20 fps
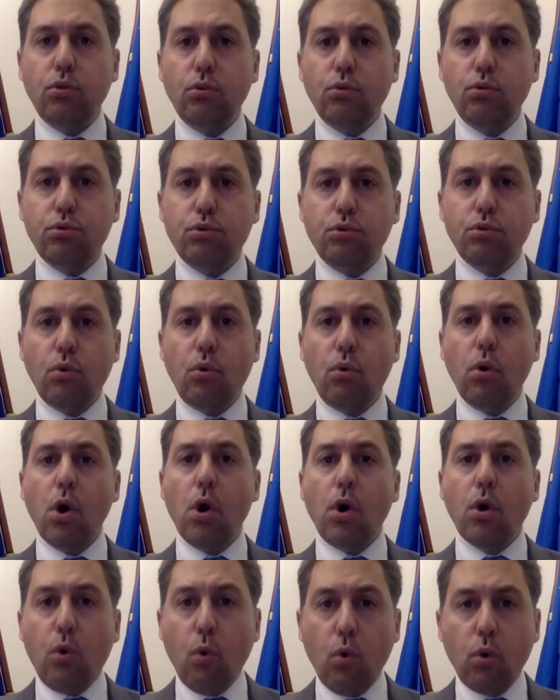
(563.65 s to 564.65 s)
perfectly
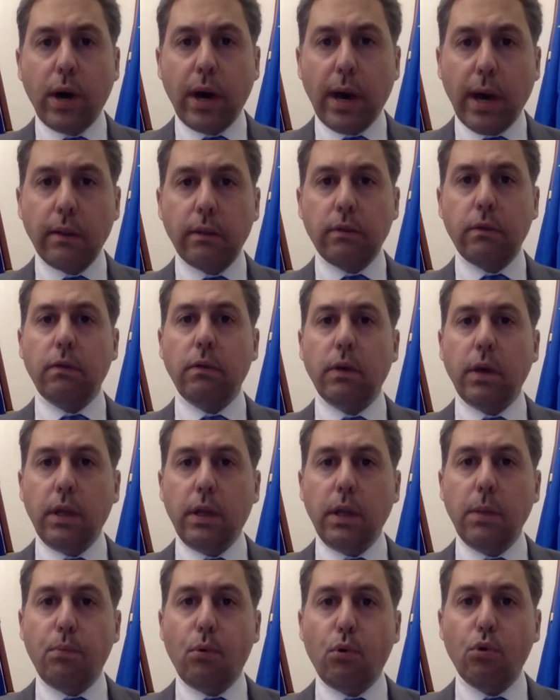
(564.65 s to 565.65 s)
organized around the
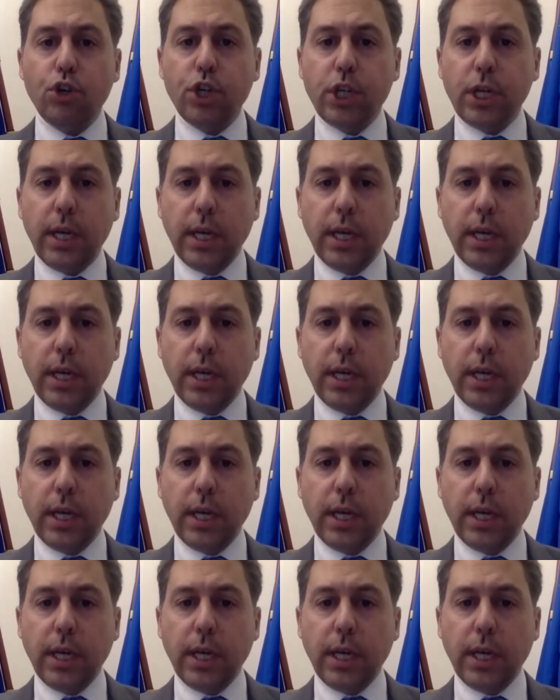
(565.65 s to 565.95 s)
idea